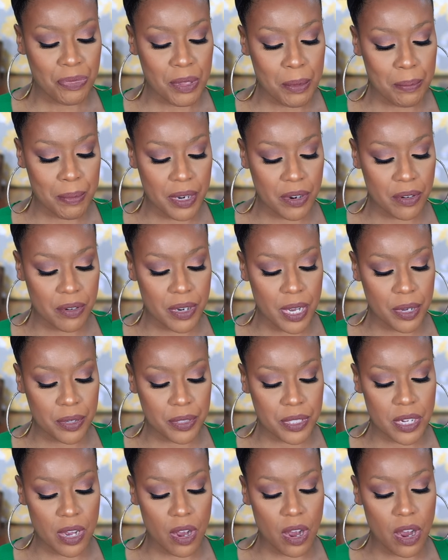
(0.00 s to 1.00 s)
Middle
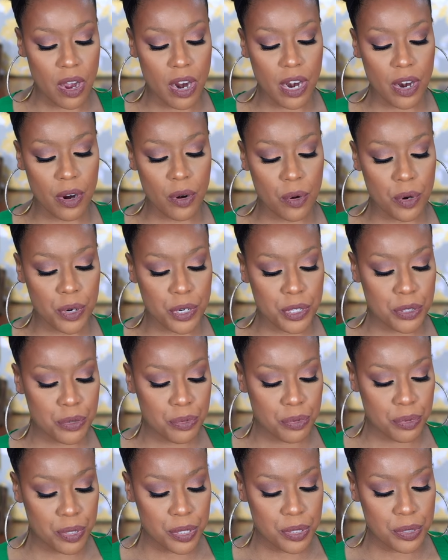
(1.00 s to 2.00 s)
notes are orris
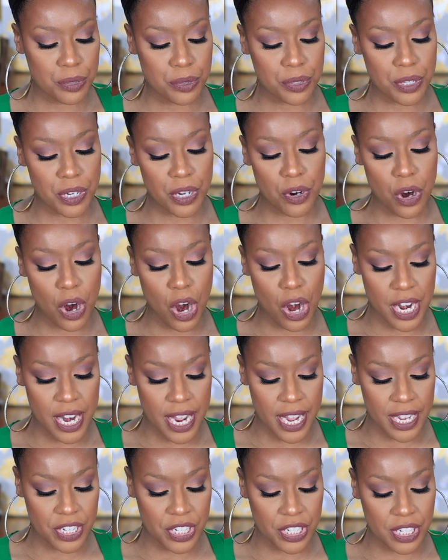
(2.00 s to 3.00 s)
root,
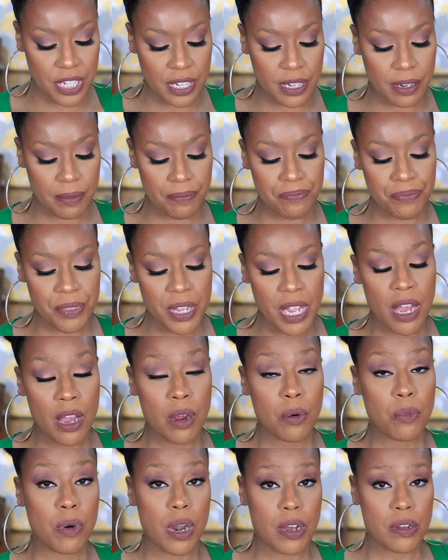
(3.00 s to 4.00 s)
carnation,
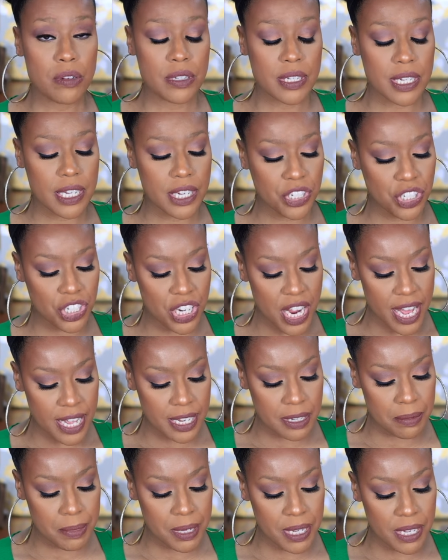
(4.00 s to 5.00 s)
rose and
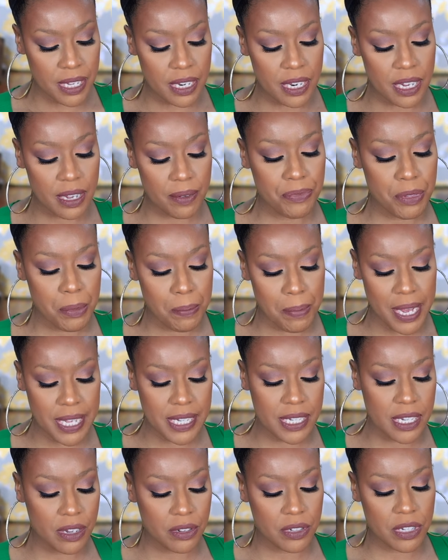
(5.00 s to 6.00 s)
jasmine,
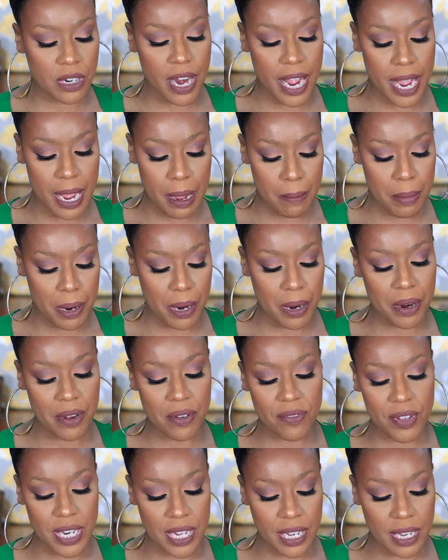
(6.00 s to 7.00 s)
Base notes are amber,
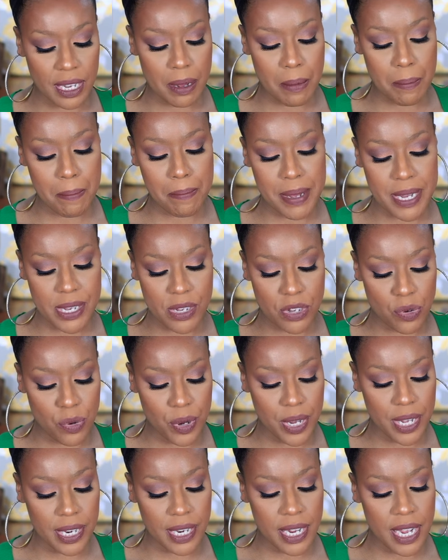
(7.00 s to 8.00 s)
vanilla,
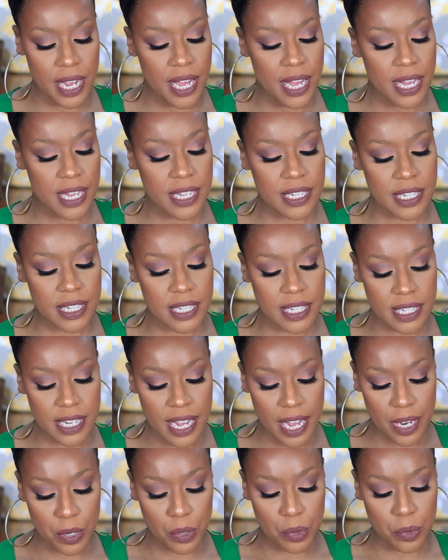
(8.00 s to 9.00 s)
benzoid,
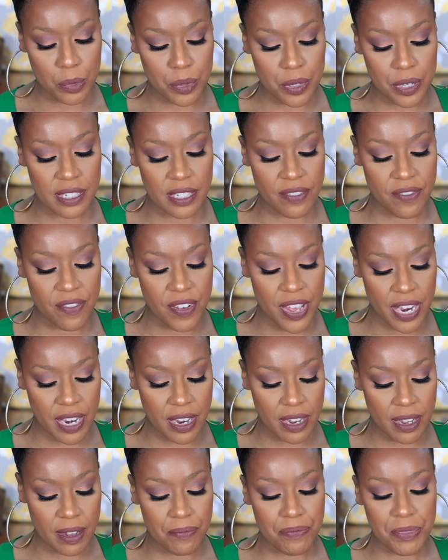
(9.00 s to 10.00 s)
sandalwood,
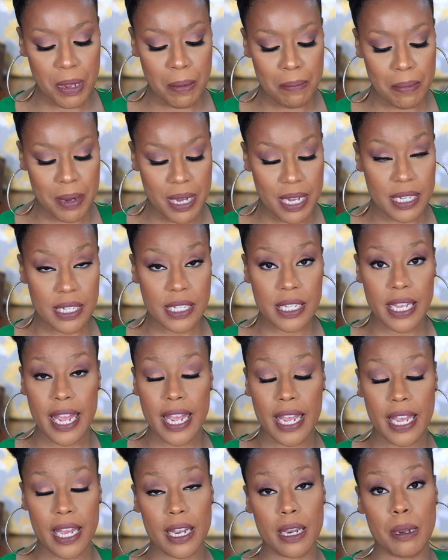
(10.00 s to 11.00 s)
civetta, musk,
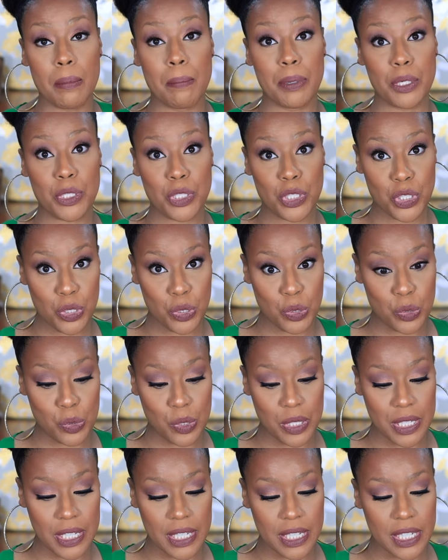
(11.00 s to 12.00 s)
and
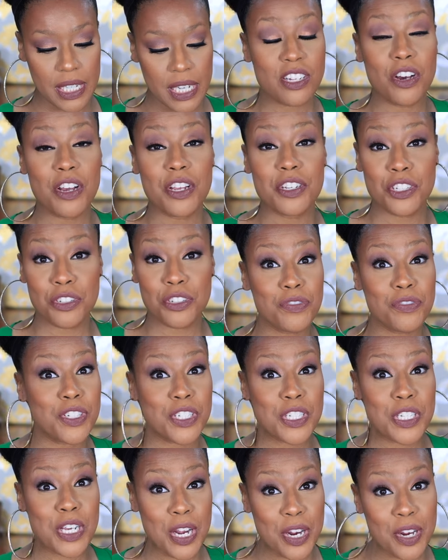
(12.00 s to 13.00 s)
patchouli. So as
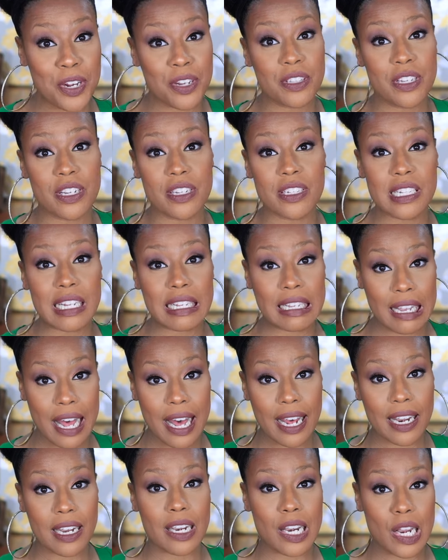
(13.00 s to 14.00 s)
just heard, there's a
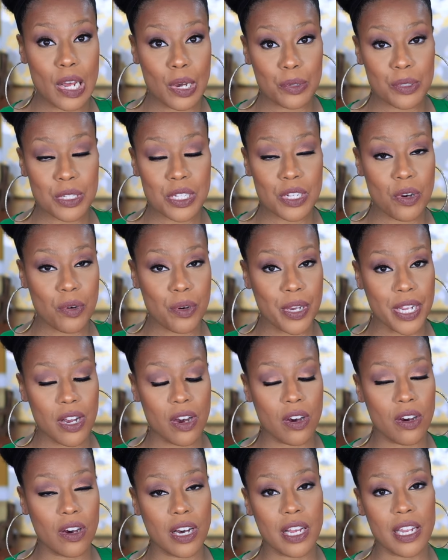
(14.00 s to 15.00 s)
lot of notes going
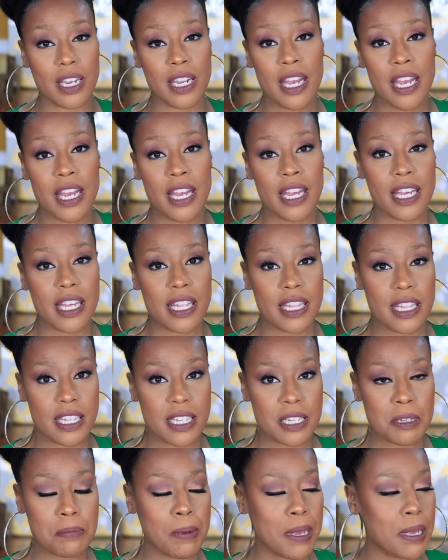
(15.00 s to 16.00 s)
on in
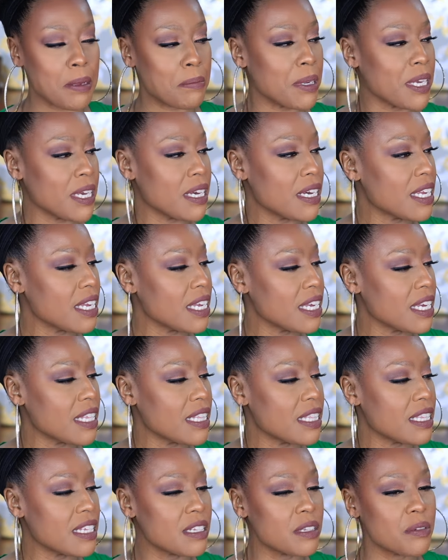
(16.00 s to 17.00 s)
this baby.
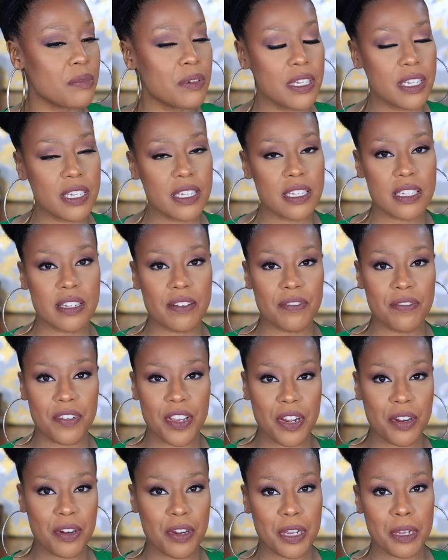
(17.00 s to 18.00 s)
Again, this one is a
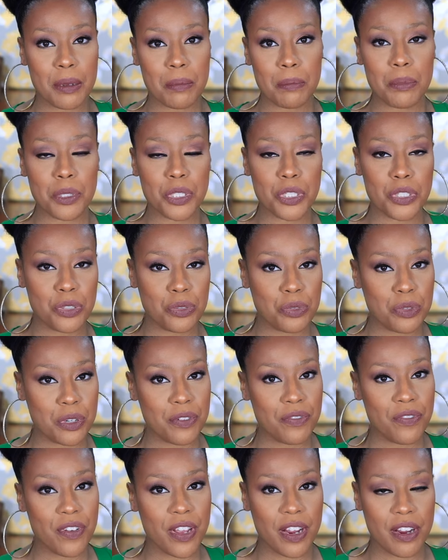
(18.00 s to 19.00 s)
very mature
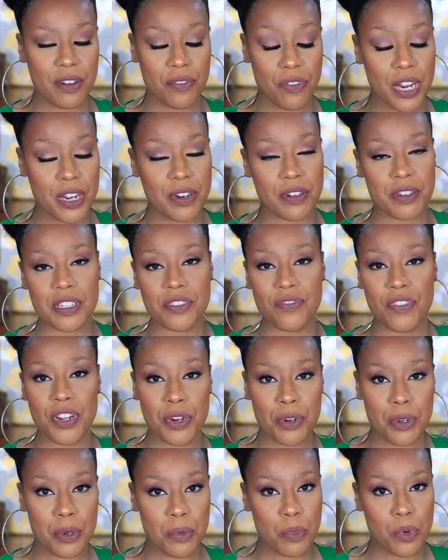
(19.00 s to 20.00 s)
fragrance,
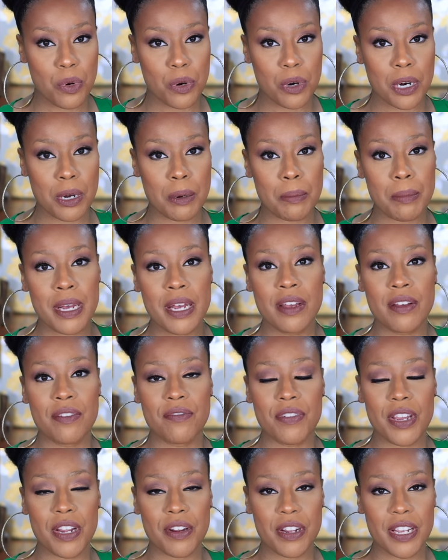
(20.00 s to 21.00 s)
very warm,
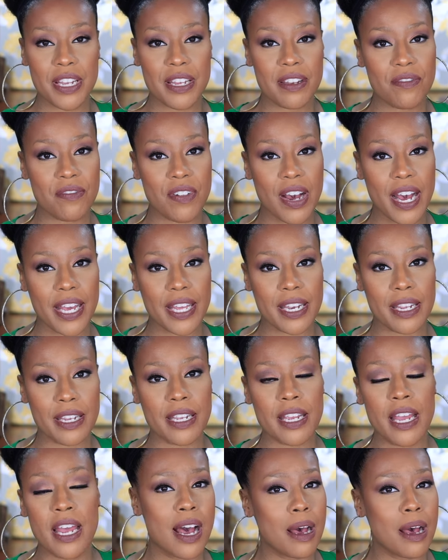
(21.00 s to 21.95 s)
very inviting.